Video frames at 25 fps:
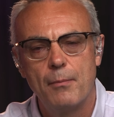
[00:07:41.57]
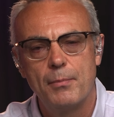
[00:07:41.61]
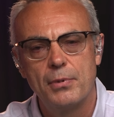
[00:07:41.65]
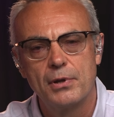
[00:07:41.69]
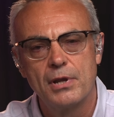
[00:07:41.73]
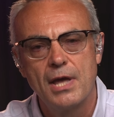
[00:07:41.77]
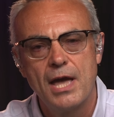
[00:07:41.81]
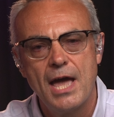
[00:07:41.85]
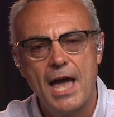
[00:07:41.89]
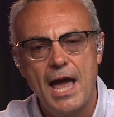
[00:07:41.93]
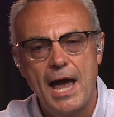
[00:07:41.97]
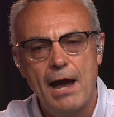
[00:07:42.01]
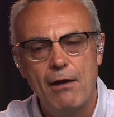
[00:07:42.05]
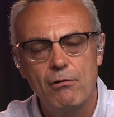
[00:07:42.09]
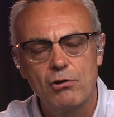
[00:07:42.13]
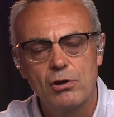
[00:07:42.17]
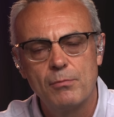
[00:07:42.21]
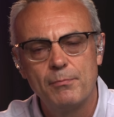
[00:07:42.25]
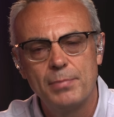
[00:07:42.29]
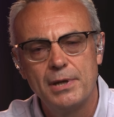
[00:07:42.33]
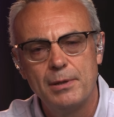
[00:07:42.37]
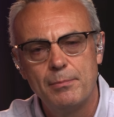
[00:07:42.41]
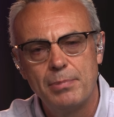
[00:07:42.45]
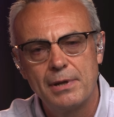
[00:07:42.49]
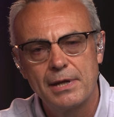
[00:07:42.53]
But how
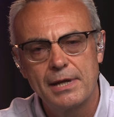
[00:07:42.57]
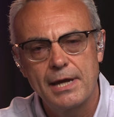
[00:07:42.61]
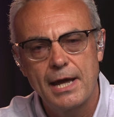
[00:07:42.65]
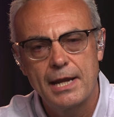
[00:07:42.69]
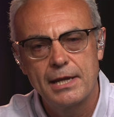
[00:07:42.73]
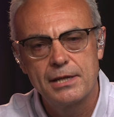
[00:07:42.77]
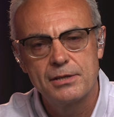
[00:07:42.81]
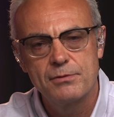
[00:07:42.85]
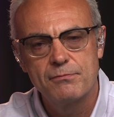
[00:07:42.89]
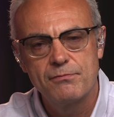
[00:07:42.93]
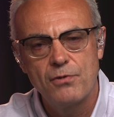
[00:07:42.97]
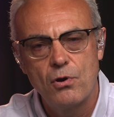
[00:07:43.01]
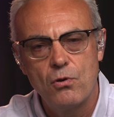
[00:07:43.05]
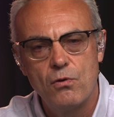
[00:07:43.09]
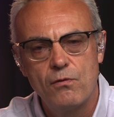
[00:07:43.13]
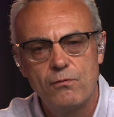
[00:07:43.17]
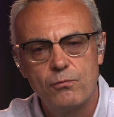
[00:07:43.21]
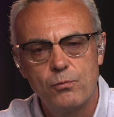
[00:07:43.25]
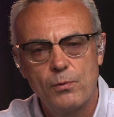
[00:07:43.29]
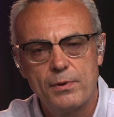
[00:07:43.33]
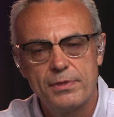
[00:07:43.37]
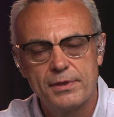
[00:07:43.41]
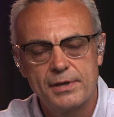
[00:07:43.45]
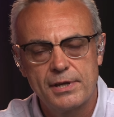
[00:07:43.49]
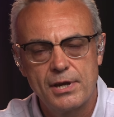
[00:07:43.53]
can people get
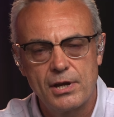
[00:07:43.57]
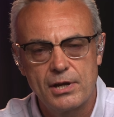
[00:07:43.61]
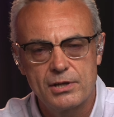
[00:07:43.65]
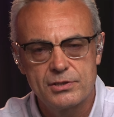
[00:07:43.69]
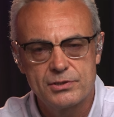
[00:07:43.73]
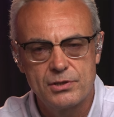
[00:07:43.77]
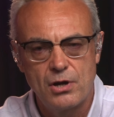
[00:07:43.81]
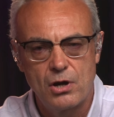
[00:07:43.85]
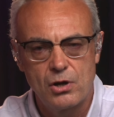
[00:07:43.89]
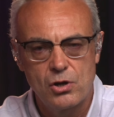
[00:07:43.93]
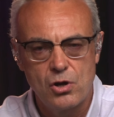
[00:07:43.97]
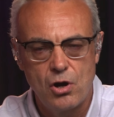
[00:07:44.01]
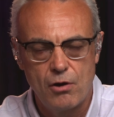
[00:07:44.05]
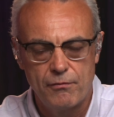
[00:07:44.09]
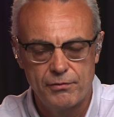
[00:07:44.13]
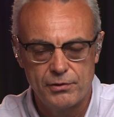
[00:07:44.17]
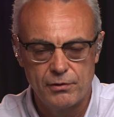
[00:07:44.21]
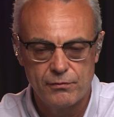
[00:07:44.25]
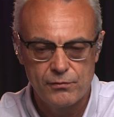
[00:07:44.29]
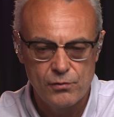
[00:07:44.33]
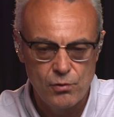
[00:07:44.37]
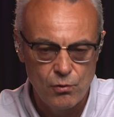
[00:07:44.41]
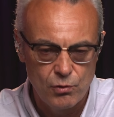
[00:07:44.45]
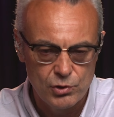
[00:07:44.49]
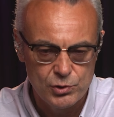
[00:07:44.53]
involved with Kickstart Coffee?
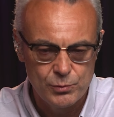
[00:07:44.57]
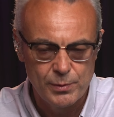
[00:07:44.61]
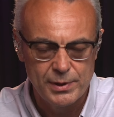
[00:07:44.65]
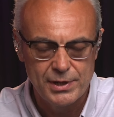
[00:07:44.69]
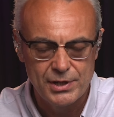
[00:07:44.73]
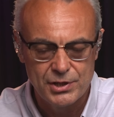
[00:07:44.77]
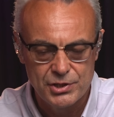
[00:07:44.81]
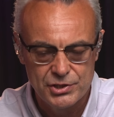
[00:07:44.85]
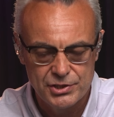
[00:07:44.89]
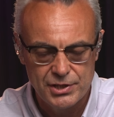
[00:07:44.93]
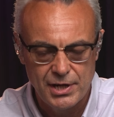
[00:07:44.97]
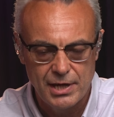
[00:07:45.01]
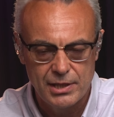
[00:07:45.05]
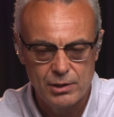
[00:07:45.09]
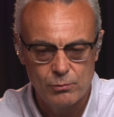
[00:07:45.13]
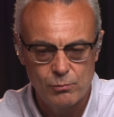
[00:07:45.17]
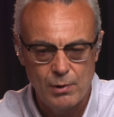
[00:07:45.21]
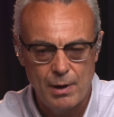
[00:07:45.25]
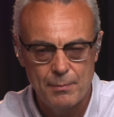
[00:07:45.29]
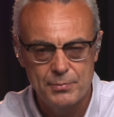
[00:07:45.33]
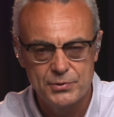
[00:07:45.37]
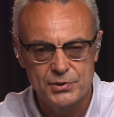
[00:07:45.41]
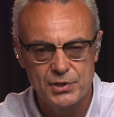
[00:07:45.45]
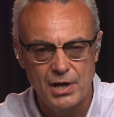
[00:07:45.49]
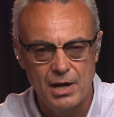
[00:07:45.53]
Of course, we can share the
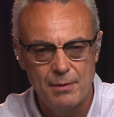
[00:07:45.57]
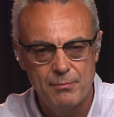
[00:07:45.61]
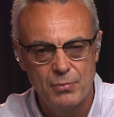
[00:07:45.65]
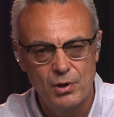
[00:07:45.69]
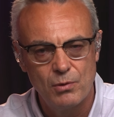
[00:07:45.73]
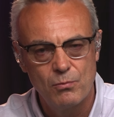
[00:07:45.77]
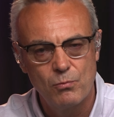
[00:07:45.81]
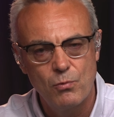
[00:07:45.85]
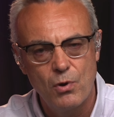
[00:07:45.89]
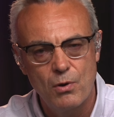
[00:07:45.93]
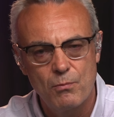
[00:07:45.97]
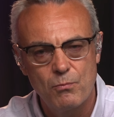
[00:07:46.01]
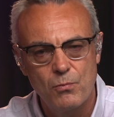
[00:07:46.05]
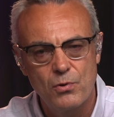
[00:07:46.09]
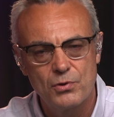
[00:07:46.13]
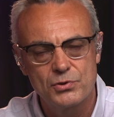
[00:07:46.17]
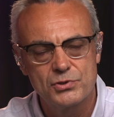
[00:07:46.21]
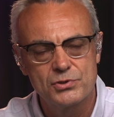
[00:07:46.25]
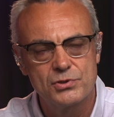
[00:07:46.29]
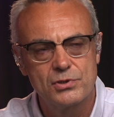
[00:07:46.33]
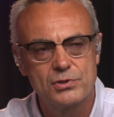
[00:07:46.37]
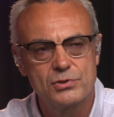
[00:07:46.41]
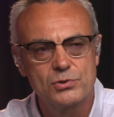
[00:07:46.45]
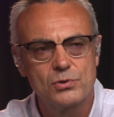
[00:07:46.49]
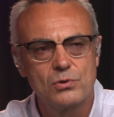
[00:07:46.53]
website, but
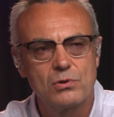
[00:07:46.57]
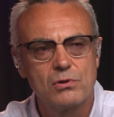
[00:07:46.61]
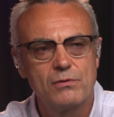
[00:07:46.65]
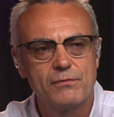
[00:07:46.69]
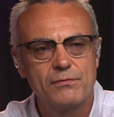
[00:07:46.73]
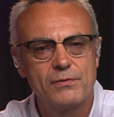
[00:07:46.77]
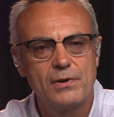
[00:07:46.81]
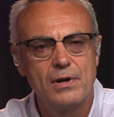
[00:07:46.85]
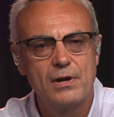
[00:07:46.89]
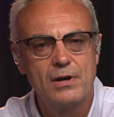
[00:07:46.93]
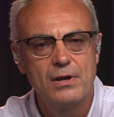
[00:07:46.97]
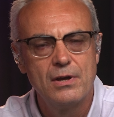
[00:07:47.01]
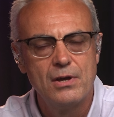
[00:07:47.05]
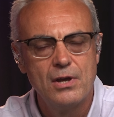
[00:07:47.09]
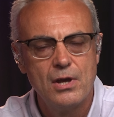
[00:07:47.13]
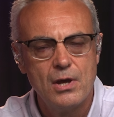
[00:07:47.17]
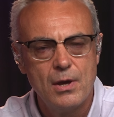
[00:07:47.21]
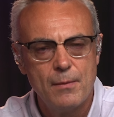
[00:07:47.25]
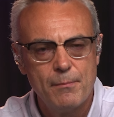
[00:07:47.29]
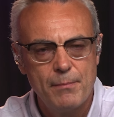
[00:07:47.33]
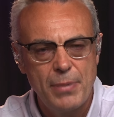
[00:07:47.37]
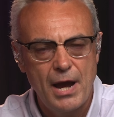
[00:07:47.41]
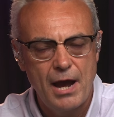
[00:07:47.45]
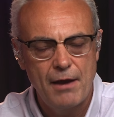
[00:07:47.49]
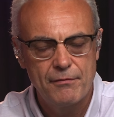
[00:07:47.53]
what's the sort of
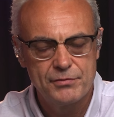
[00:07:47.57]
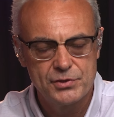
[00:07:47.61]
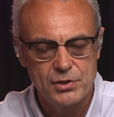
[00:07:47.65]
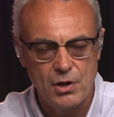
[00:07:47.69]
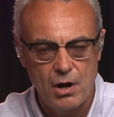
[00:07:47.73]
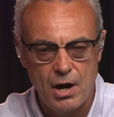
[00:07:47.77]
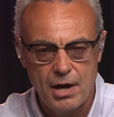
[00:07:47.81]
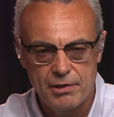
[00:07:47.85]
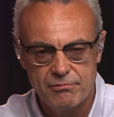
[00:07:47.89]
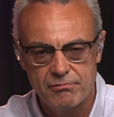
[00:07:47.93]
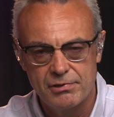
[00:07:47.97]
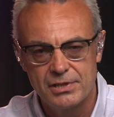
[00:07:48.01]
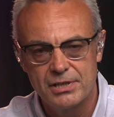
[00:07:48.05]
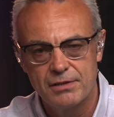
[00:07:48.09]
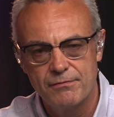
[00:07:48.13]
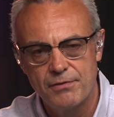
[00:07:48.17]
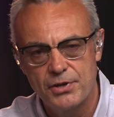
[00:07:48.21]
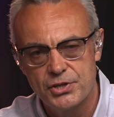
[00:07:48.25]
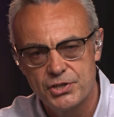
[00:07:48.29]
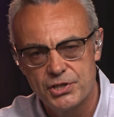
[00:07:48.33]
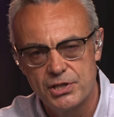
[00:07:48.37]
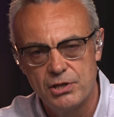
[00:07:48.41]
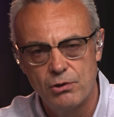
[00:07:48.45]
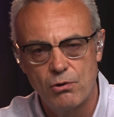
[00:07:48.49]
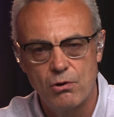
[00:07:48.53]
paths that either
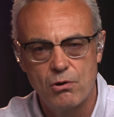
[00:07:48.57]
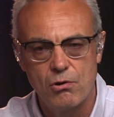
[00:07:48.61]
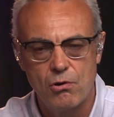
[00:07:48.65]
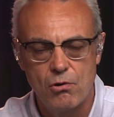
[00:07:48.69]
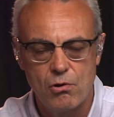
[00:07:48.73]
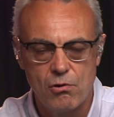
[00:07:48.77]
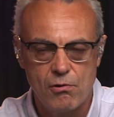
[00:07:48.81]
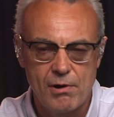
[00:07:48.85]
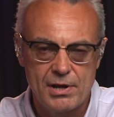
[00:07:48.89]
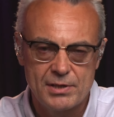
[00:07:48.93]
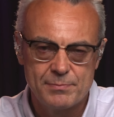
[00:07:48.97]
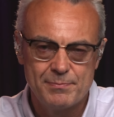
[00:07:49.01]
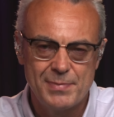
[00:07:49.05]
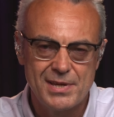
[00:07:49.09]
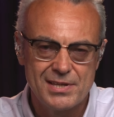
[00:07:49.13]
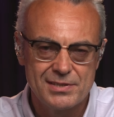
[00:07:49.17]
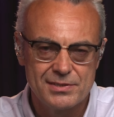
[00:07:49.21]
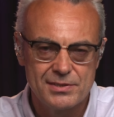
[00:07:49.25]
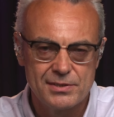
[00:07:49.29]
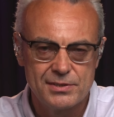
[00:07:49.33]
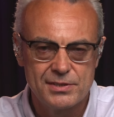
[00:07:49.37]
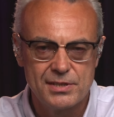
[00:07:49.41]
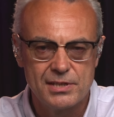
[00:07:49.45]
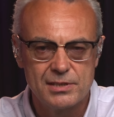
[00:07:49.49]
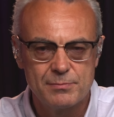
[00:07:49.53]
individually or as
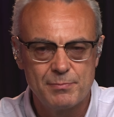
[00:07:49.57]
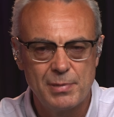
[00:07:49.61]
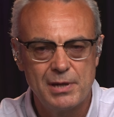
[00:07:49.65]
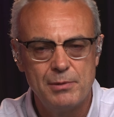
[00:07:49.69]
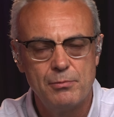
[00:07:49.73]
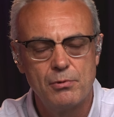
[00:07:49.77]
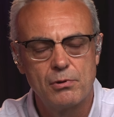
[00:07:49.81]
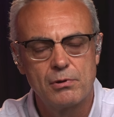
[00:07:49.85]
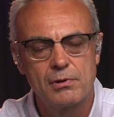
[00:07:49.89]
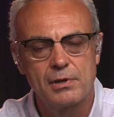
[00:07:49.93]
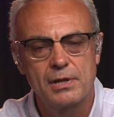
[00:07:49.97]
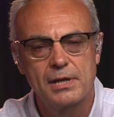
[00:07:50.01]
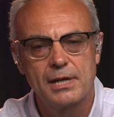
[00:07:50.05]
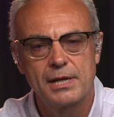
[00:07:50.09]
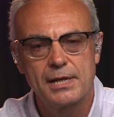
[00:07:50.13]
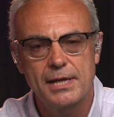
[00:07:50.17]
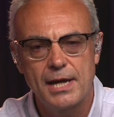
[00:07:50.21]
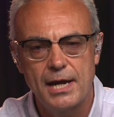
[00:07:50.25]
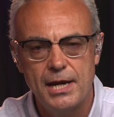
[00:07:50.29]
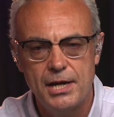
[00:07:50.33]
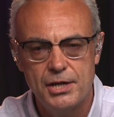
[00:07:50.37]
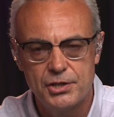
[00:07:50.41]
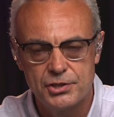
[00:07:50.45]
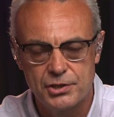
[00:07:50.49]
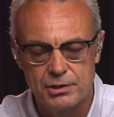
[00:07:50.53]
businesses people can
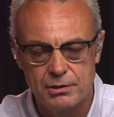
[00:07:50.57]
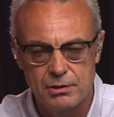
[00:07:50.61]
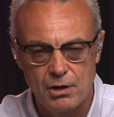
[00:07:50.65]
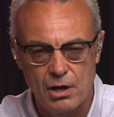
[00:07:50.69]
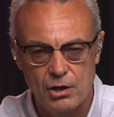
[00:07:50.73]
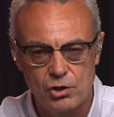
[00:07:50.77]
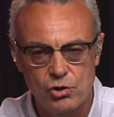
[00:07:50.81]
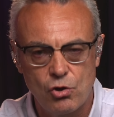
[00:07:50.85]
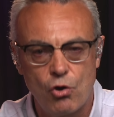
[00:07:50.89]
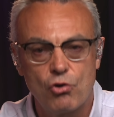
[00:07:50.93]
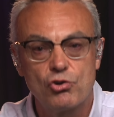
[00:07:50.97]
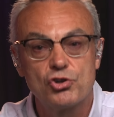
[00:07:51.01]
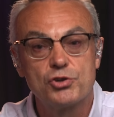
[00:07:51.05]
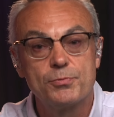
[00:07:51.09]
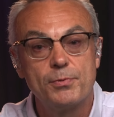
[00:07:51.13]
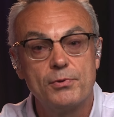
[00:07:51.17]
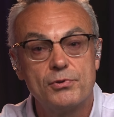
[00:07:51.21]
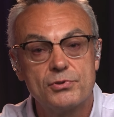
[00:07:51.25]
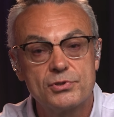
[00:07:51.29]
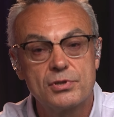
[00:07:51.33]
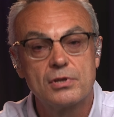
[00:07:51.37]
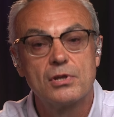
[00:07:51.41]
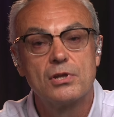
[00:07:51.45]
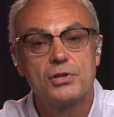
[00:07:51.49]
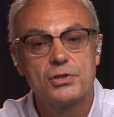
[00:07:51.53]
engage and
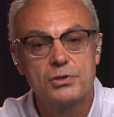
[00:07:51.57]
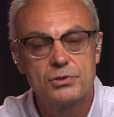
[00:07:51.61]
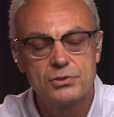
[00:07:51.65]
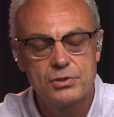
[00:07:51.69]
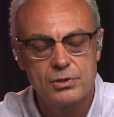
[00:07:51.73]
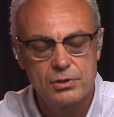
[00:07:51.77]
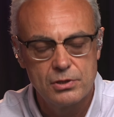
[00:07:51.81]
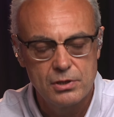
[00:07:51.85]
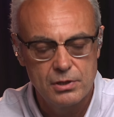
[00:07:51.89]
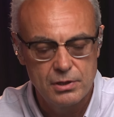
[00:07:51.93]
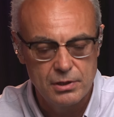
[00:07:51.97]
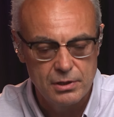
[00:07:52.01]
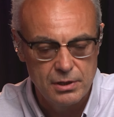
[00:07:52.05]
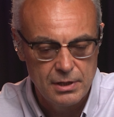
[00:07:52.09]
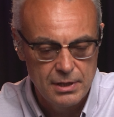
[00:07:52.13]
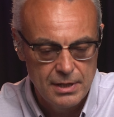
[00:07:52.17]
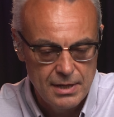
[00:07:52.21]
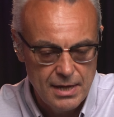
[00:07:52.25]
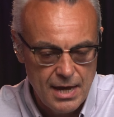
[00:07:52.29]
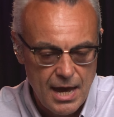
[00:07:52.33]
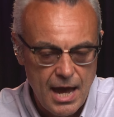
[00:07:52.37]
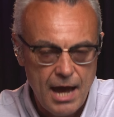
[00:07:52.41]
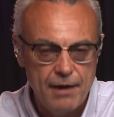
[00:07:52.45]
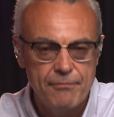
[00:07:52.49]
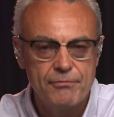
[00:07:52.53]
contribute to the
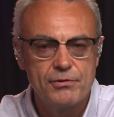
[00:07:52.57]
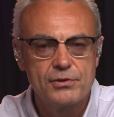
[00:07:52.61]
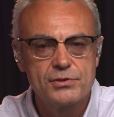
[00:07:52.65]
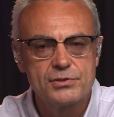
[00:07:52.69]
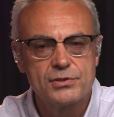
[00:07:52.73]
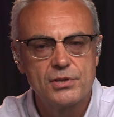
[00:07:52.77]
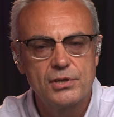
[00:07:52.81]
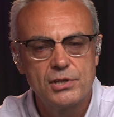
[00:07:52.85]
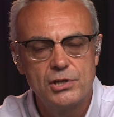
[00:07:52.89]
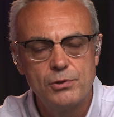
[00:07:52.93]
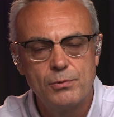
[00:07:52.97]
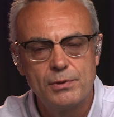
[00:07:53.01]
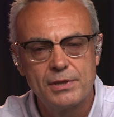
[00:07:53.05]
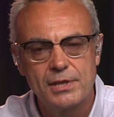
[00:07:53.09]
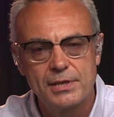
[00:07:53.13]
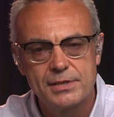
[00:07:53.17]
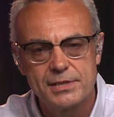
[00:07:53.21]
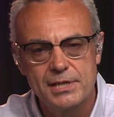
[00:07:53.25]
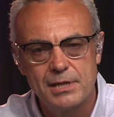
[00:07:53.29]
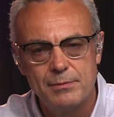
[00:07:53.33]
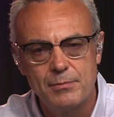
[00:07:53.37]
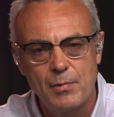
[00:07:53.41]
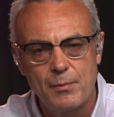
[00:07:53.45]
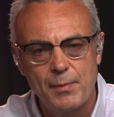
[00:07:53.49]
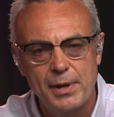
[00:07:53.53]
efforts that you and the
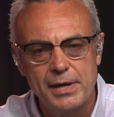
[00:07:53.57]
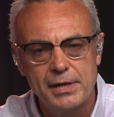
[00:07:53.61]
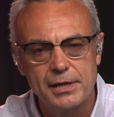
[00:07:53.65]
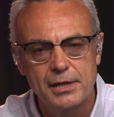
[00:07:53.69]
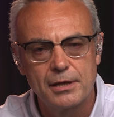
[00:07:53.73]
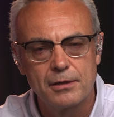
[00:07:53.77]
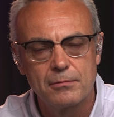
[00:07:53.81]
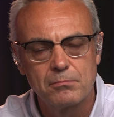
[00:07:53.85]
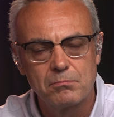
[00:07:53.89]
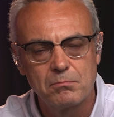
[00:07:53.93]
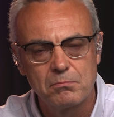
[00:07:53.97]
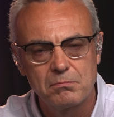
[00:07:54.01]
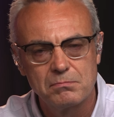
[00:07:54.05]
team are making?